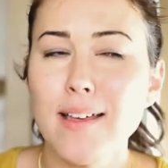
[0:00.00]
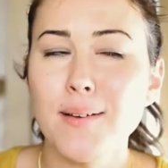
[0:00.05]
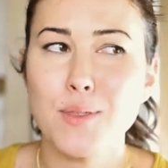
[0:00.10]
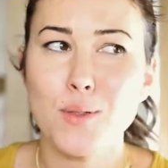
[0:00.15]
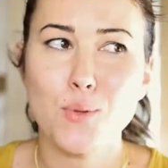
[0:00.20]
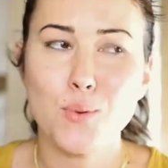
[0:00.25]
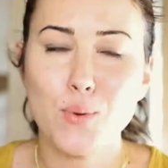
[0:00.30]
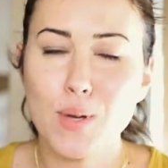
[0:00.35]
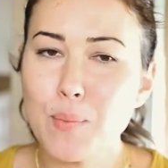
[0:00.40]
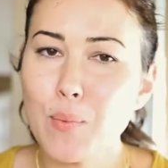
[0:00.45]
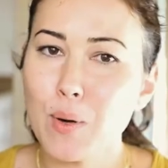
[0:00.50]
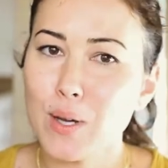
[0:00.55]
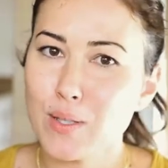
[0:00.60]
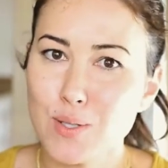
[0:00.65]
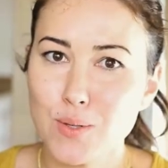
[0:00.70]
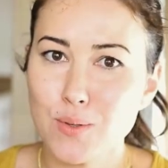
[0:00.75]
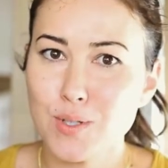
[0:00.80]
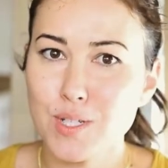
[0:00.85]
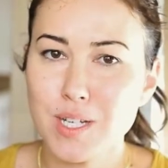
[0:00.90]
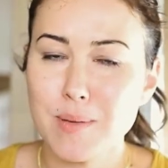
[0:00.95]
with a
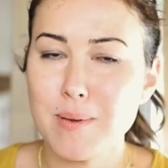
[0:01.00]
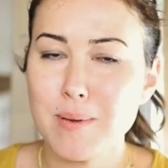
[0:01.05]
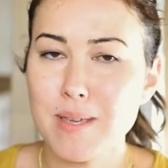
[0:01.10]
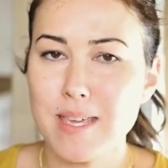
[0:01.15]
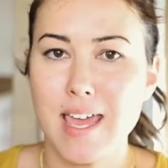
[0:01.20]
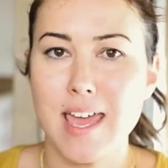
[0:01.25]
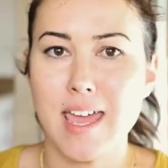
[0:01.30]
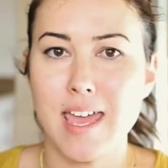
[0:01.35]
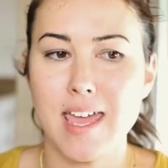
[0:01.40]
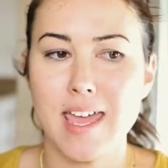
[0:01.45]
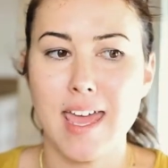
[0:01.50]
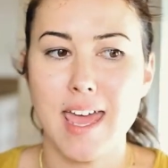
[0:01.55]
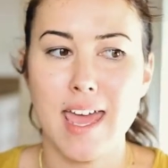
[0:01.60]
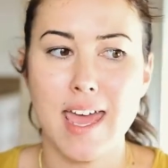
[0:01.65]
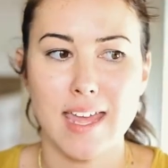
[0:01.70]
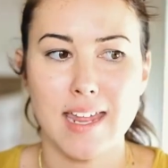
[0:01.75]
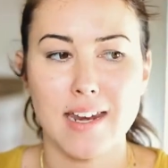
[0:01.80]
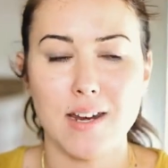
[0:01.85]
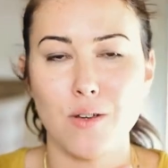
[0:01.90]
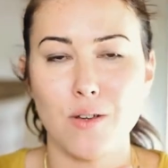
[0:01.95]
3.2 GPA
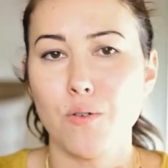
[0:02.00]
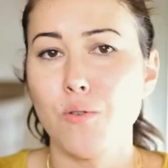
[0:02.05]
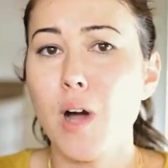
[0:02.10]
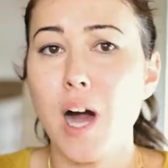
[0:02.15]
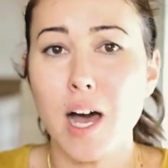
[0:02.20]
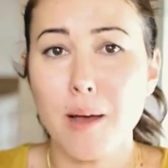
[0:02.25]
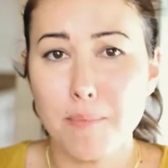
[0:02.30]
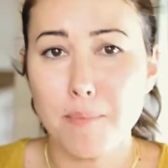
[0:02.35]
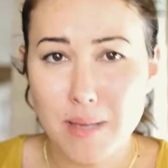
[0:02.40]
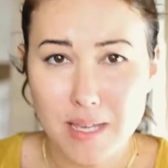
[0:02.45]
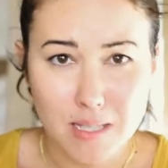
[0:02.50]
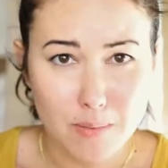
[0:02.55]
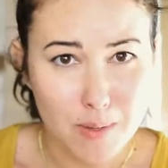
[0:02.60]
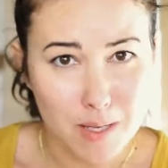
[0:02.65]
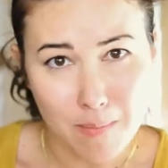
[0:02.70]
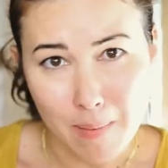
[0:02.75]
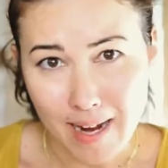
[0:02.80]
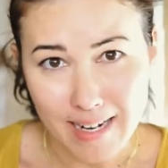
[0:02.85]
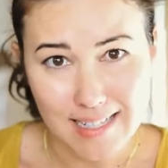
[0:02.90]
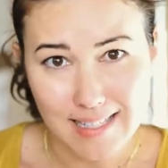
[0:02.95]
and who got B's,
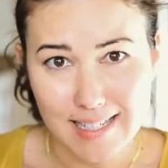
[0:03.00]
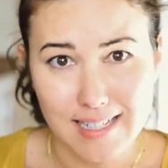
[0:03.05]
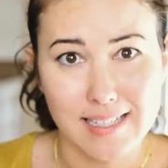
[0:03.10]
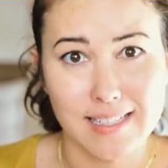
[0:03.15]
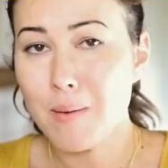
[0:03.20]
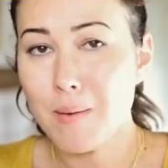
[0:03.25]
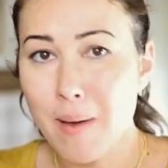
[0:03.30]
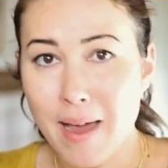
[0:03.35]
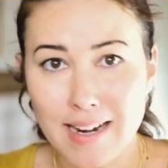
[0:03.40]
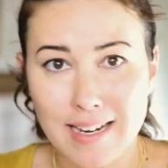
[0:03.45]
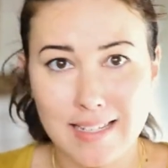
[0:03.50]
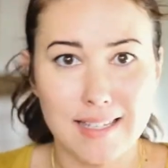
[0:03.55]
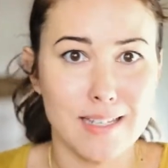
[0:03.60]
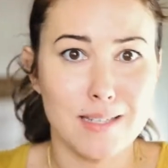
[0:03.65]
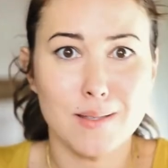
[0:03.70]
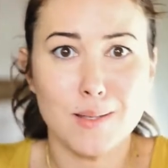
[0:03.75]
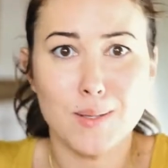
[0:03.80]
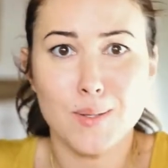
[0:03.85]
B minuses,